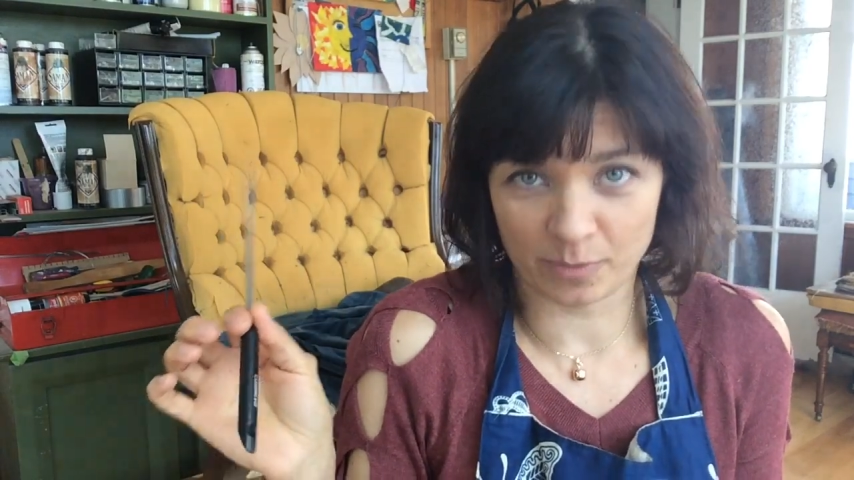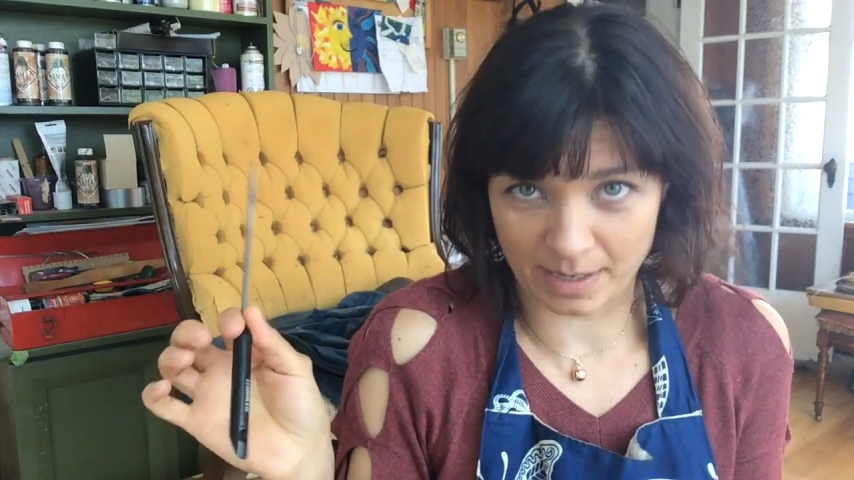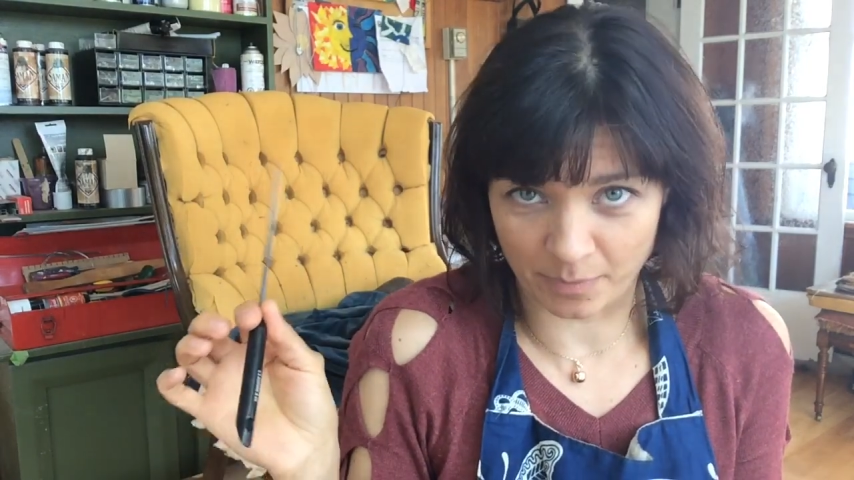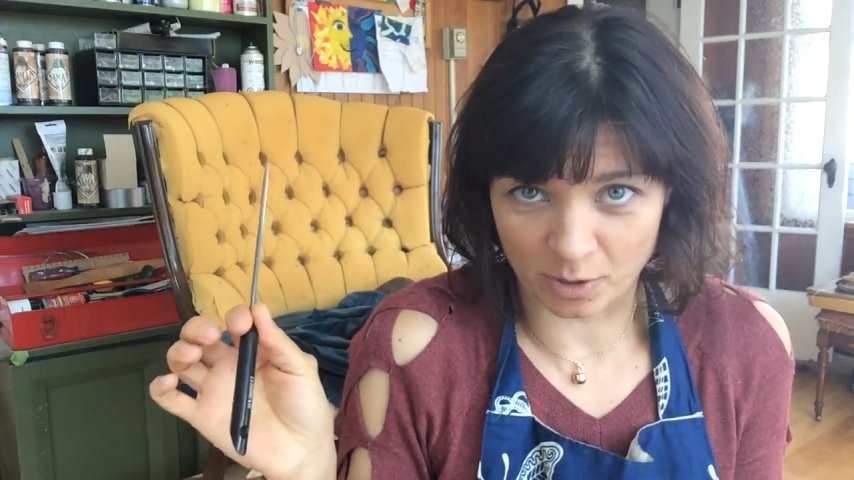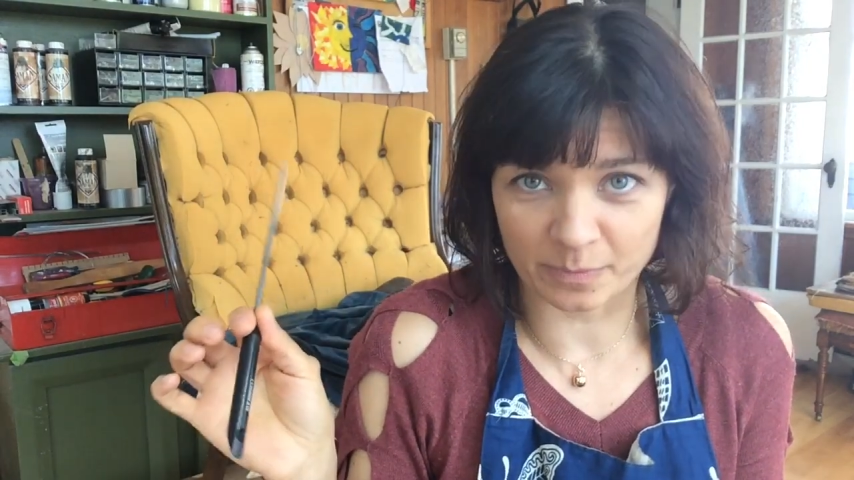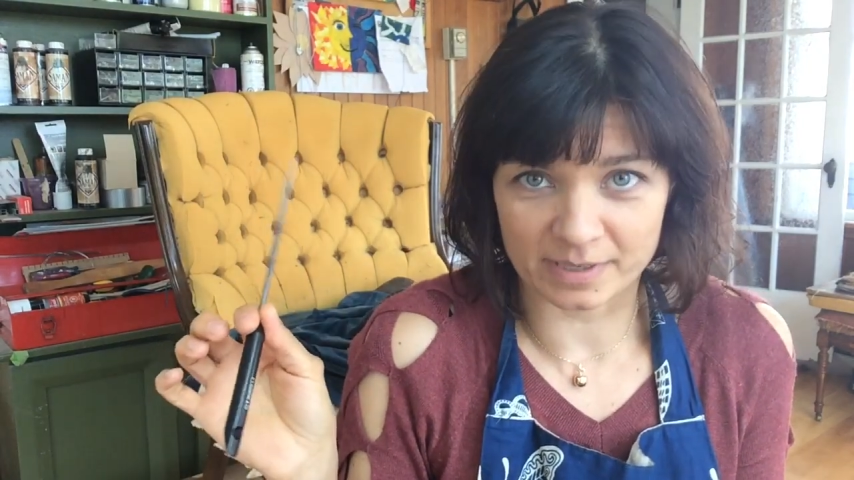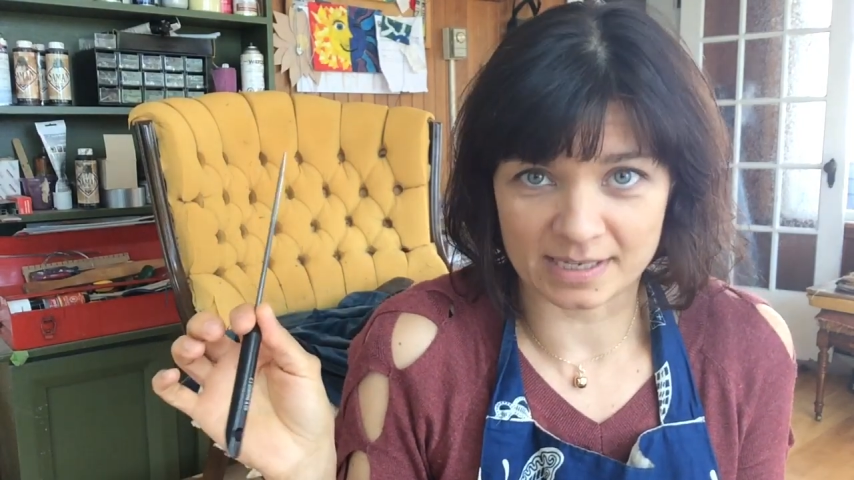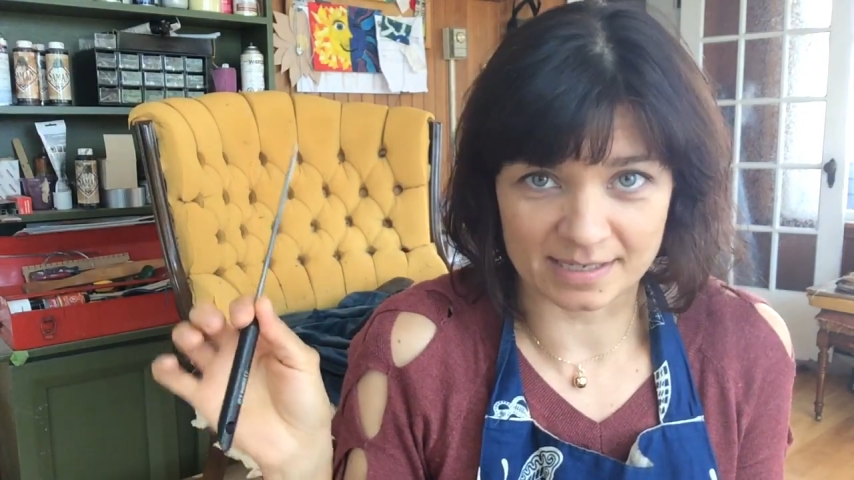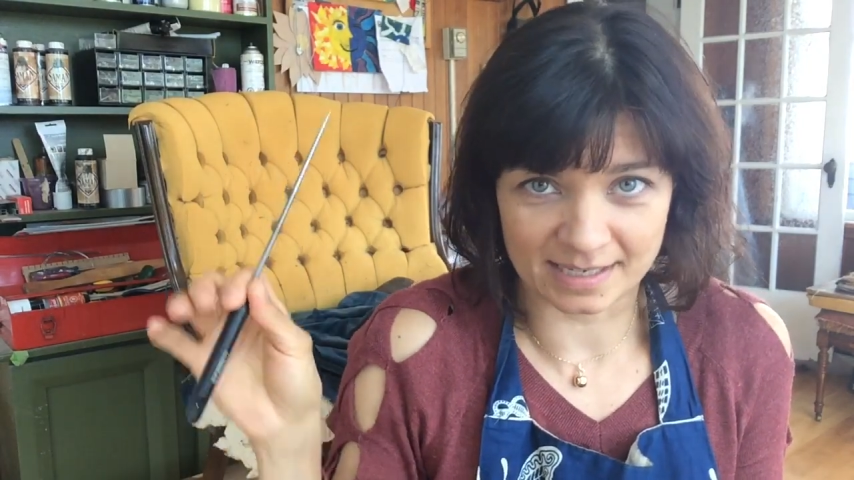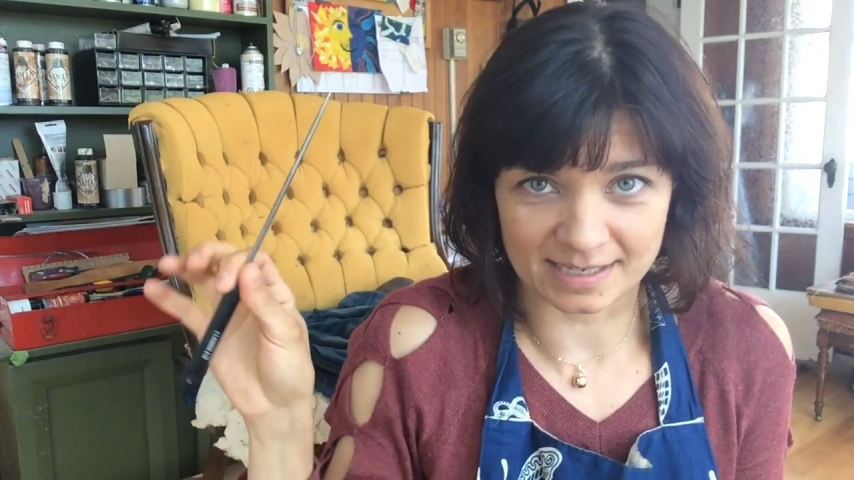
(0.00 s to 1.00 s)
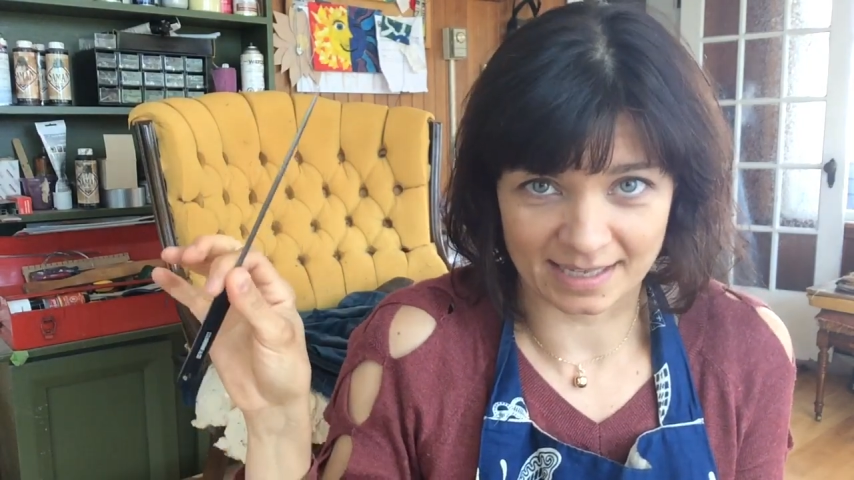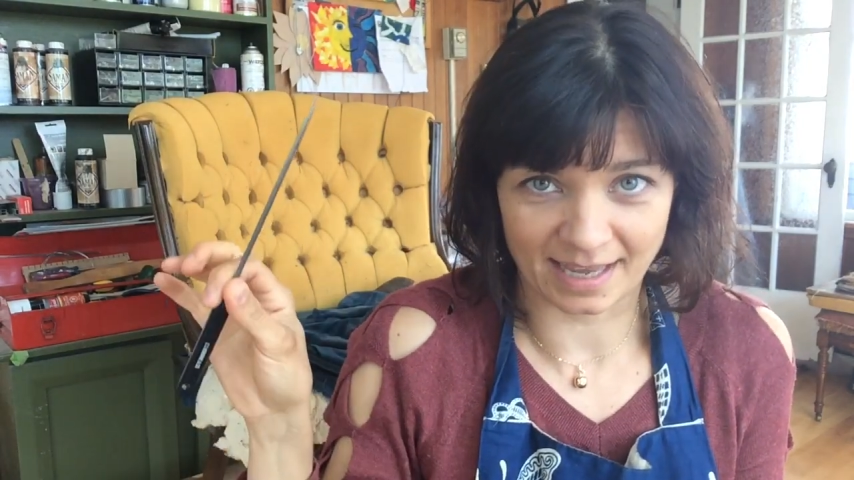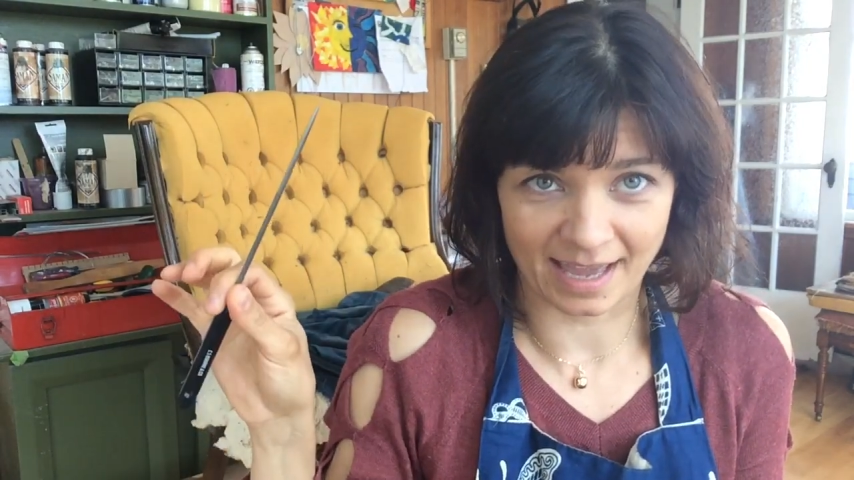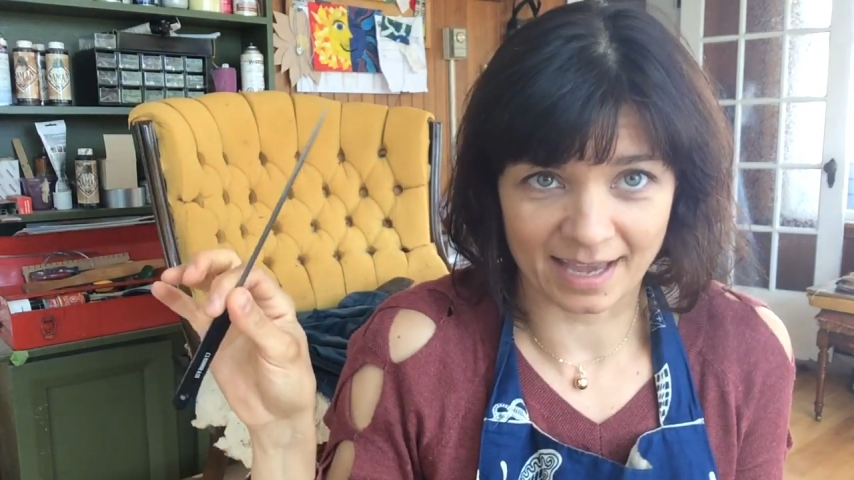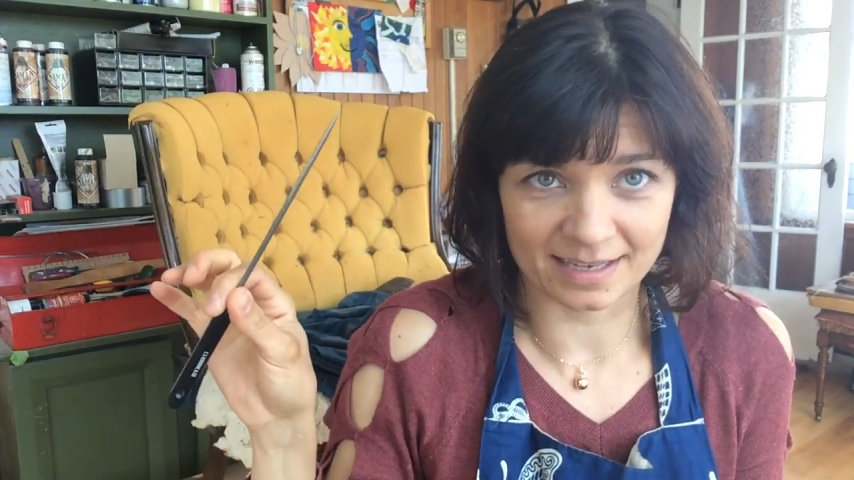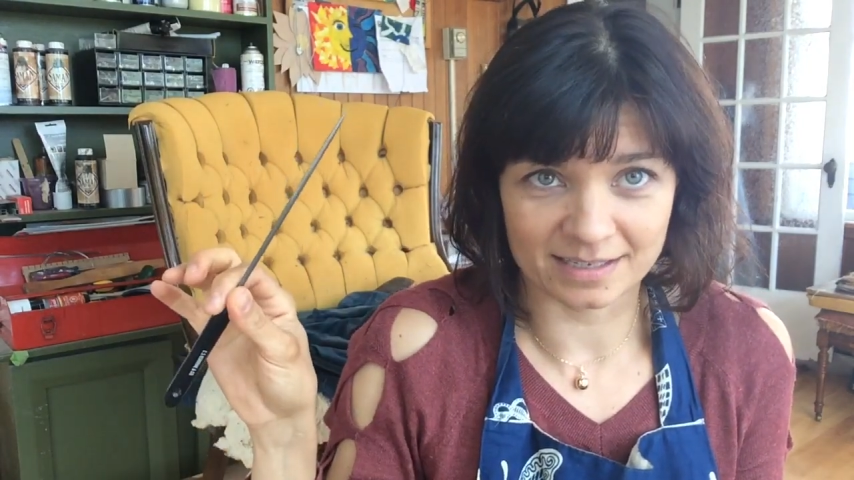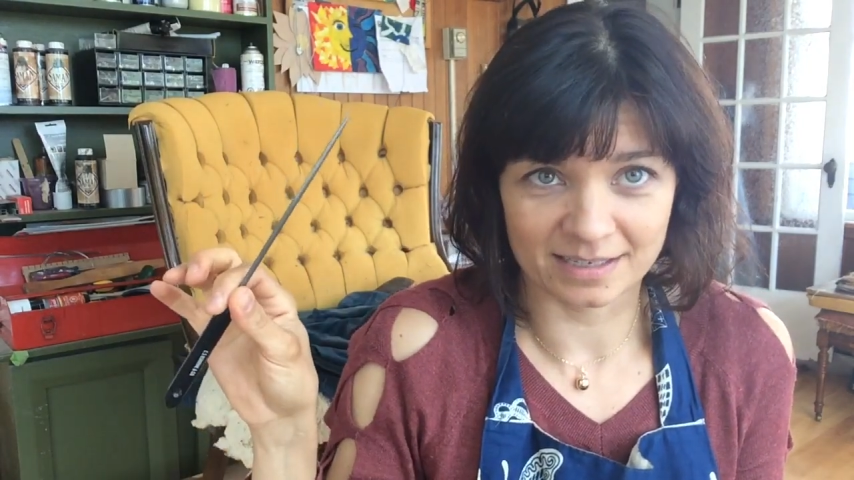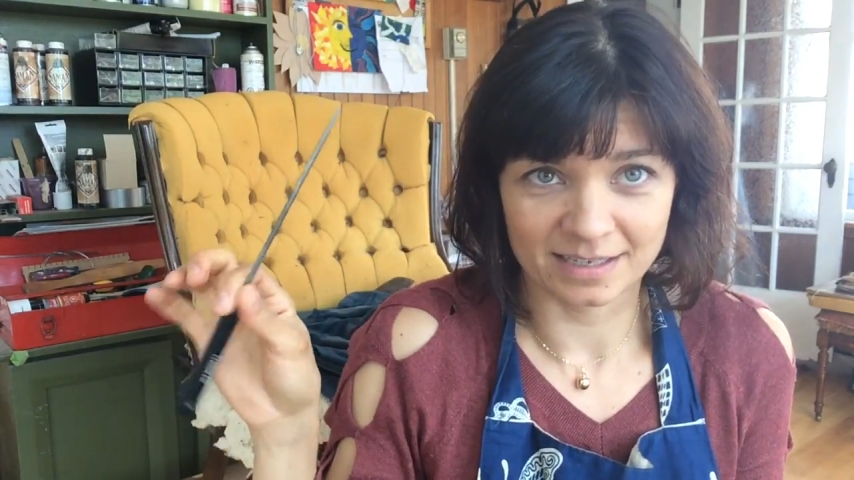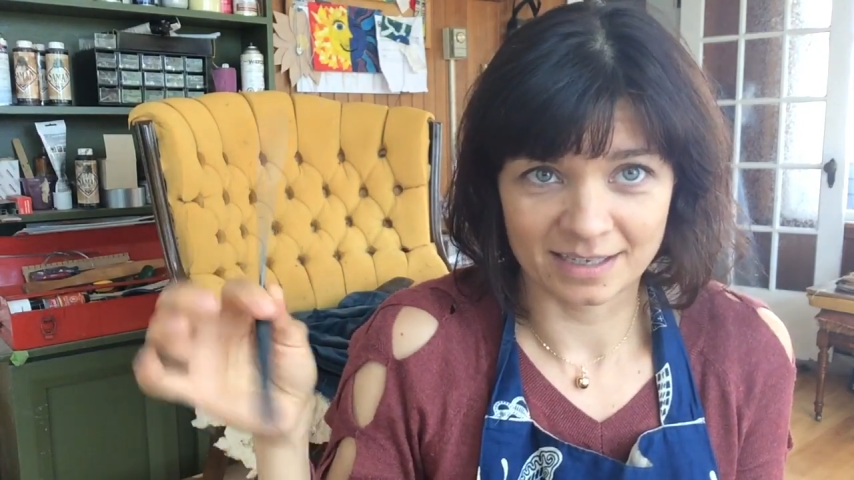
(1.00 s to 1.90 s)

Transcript: many purposes this thing has.